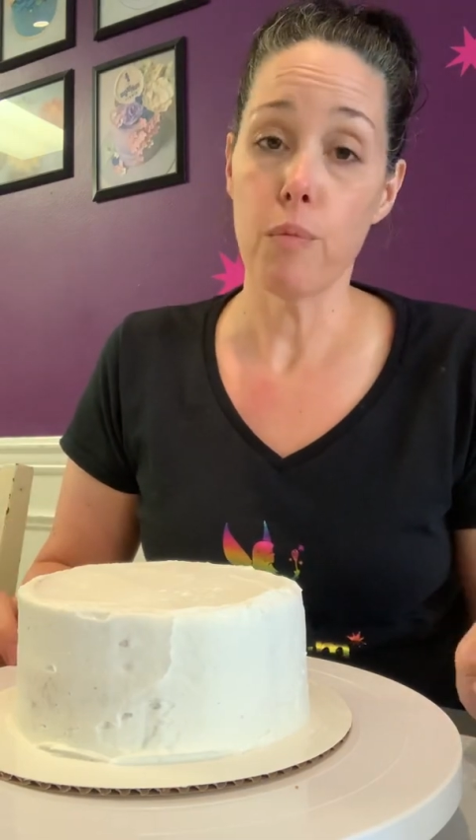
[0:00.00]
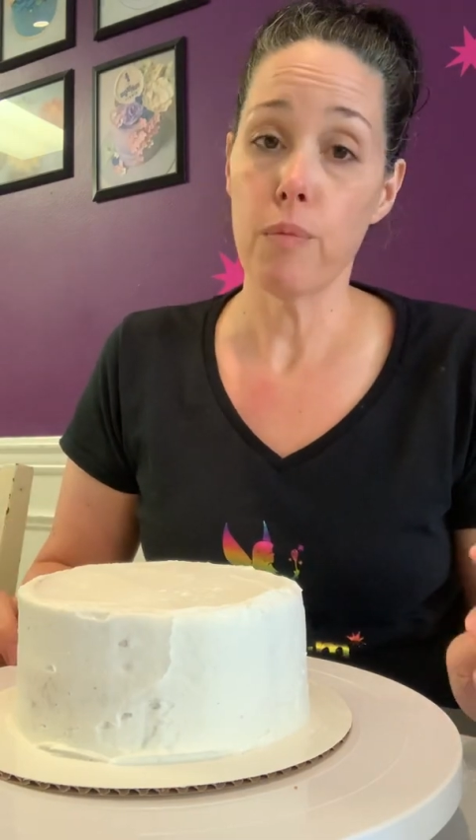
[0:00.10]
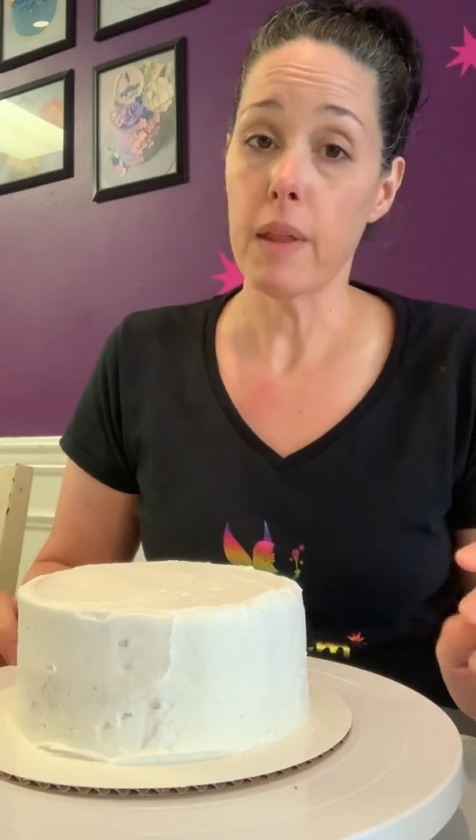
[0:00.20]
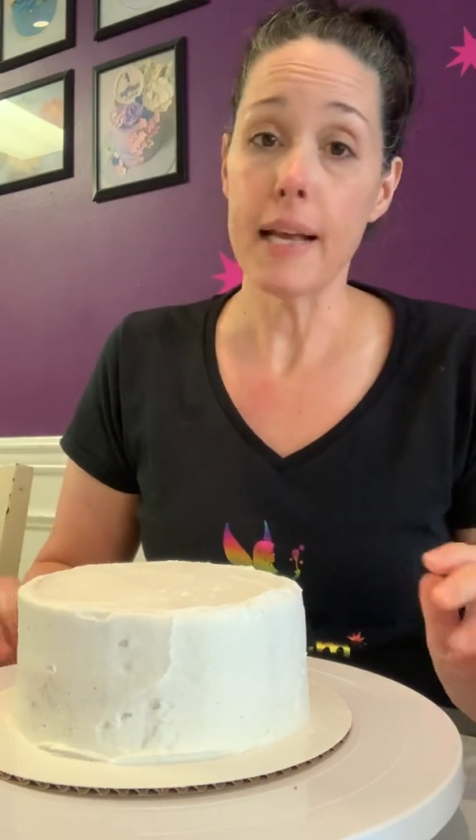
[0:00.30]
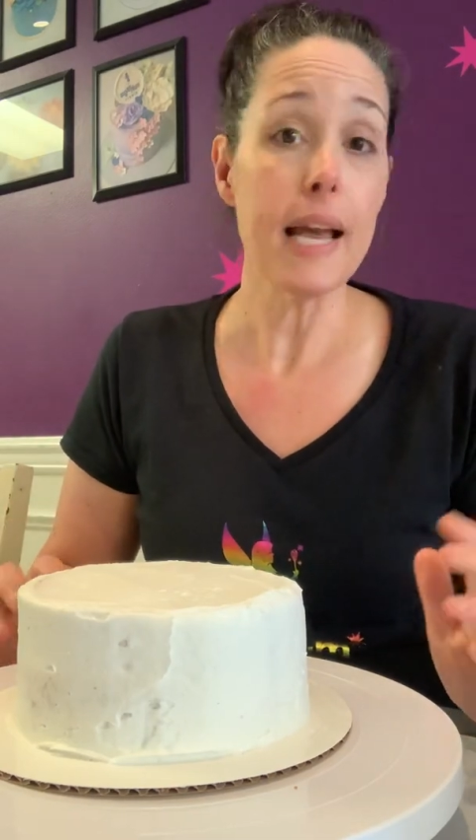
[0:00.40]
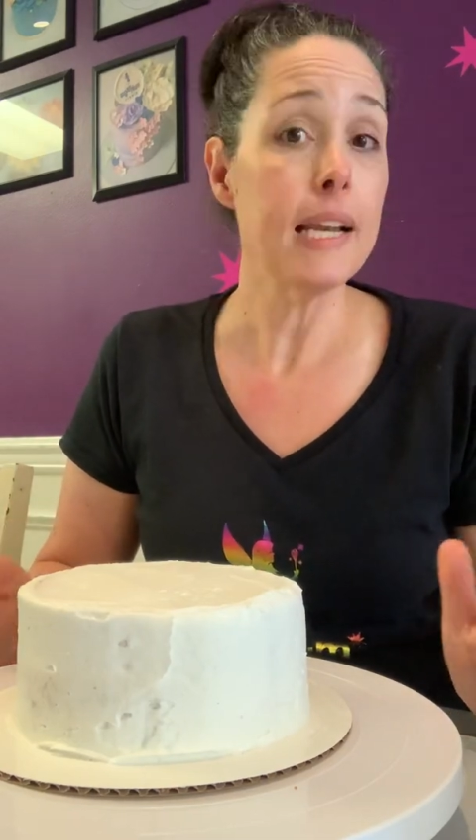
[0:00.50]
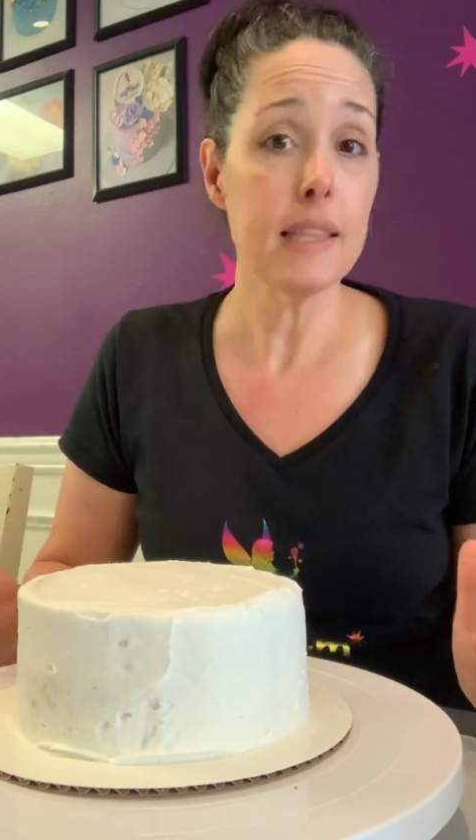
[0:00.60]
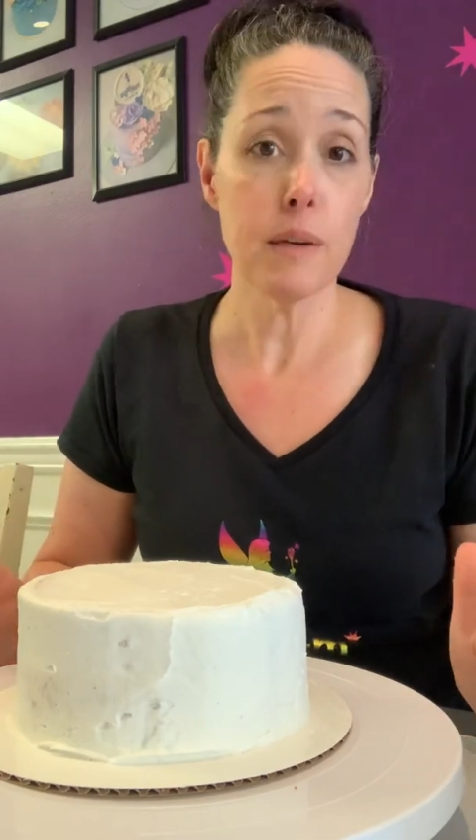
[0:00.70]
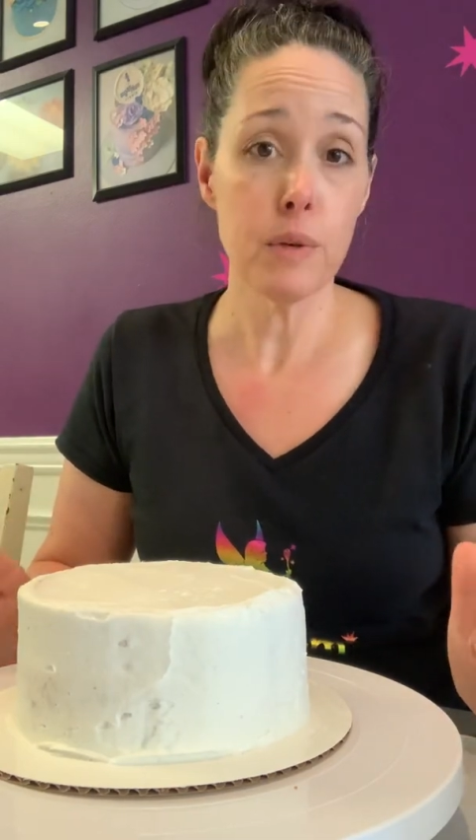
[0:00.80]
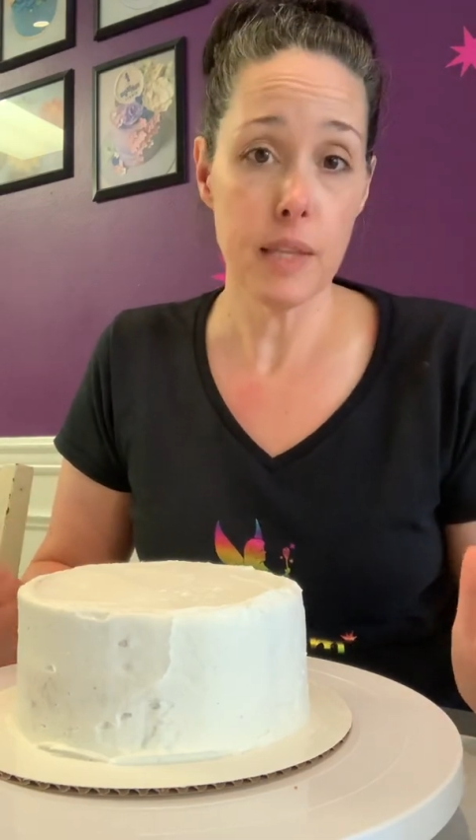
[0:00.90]
Like
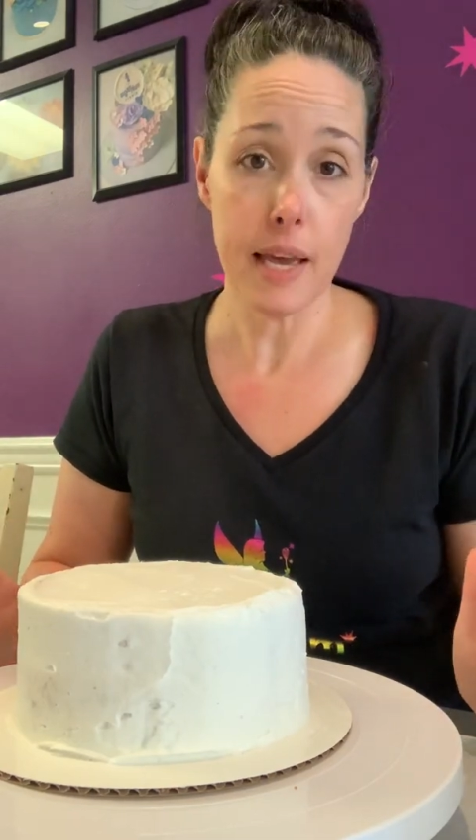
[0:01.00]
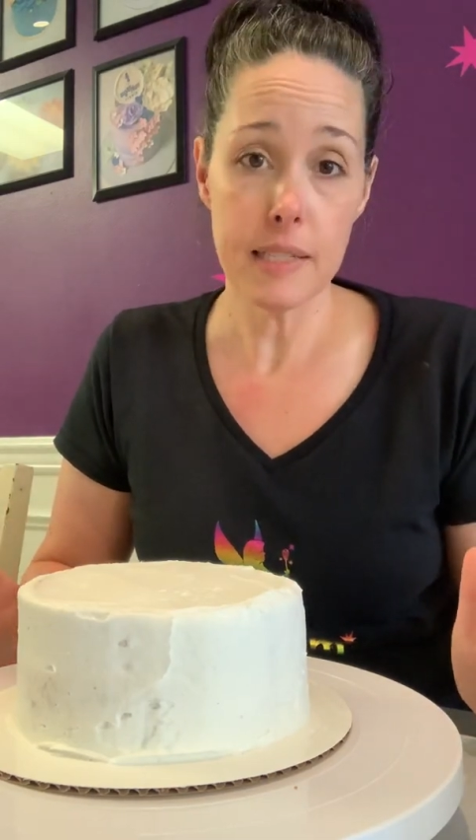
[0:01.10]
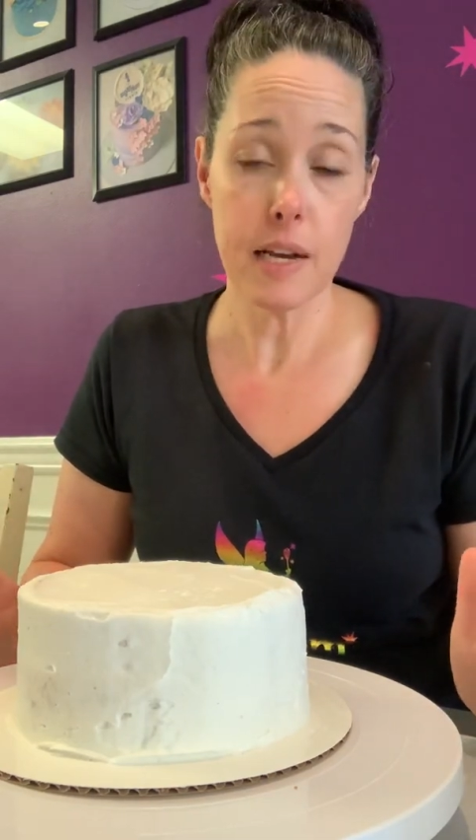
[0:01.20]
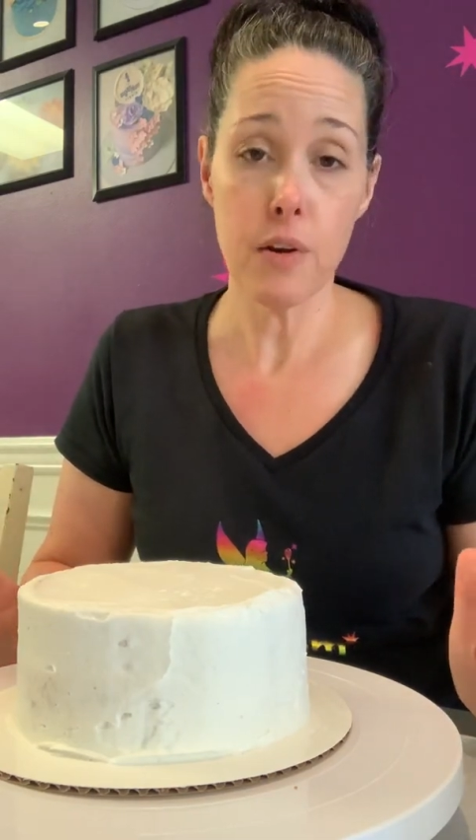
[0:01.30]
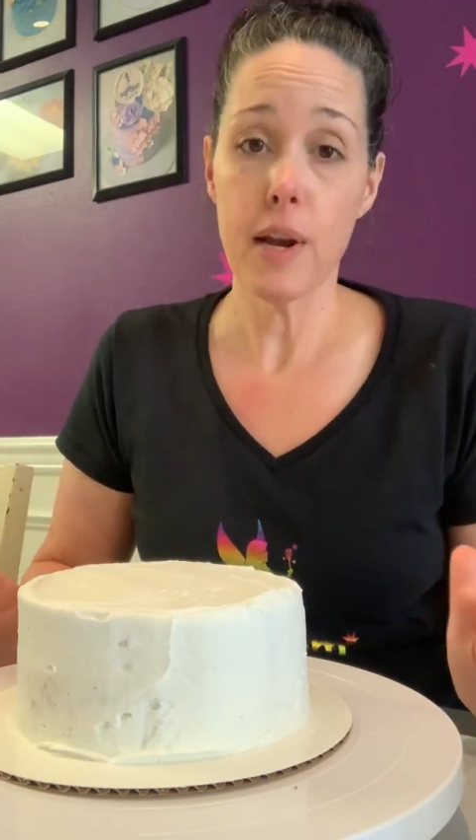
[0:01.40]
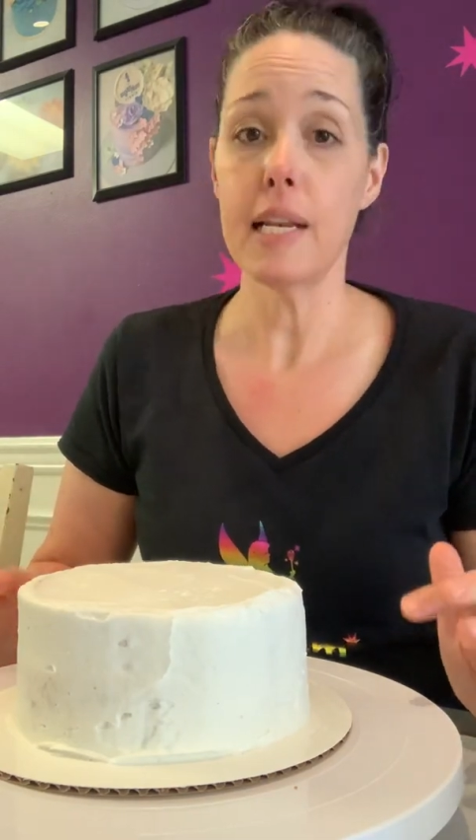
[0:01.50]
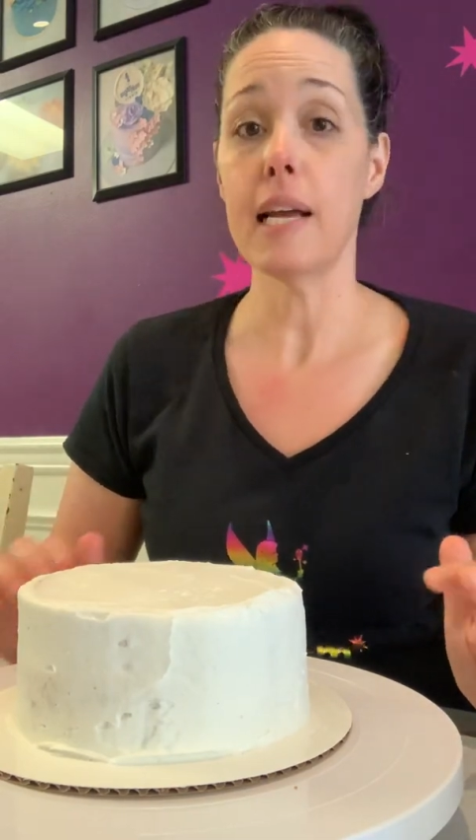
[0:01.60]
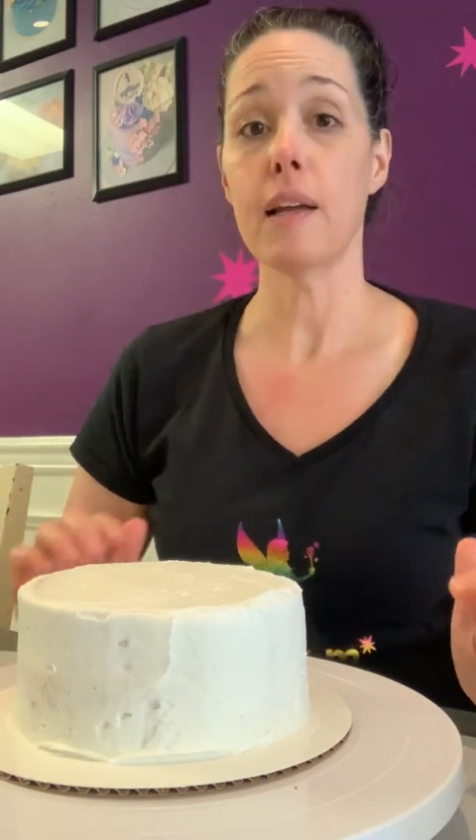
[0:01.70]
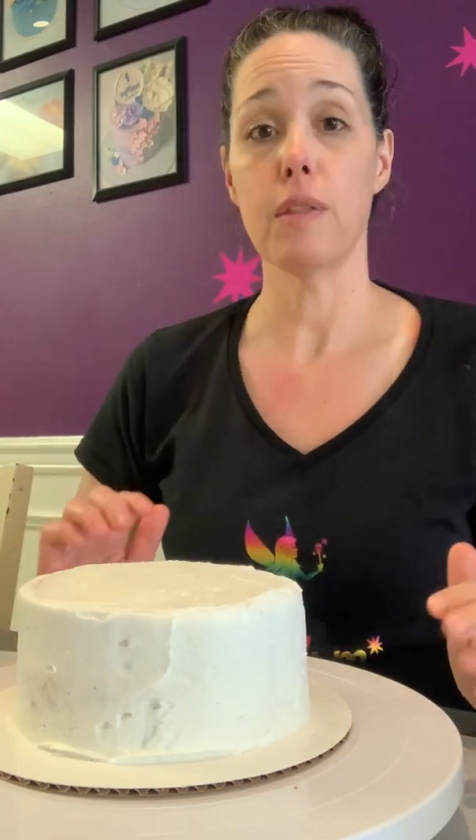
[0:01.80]
anything with cake decorating,